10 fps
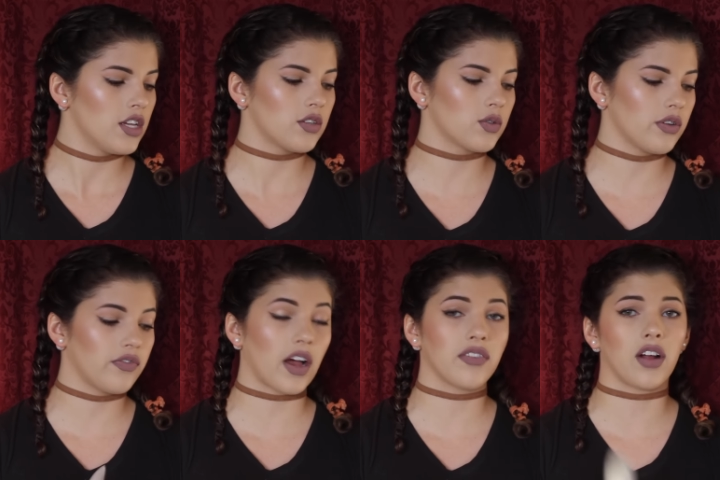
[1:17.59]
So it's only
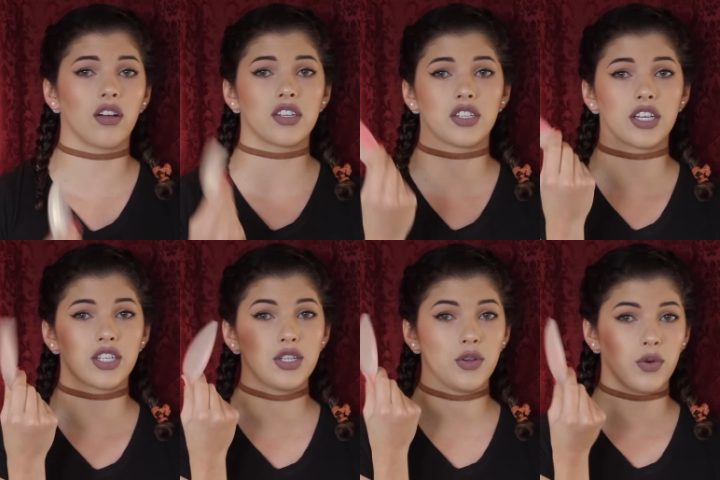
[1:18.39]
$5 and you
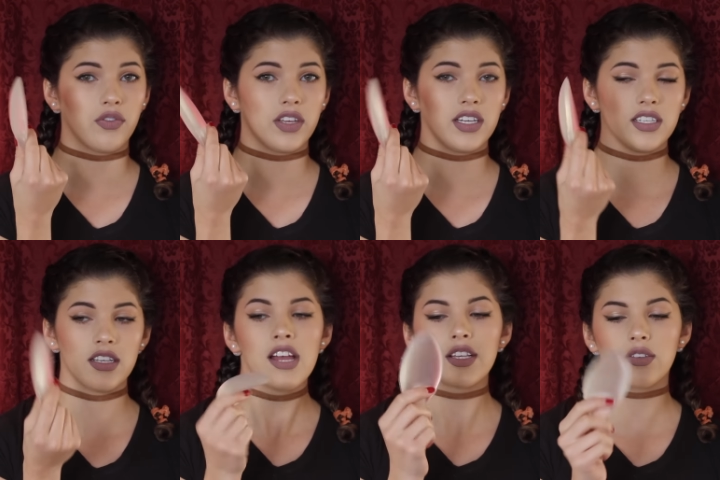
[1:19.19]
get 2 of these.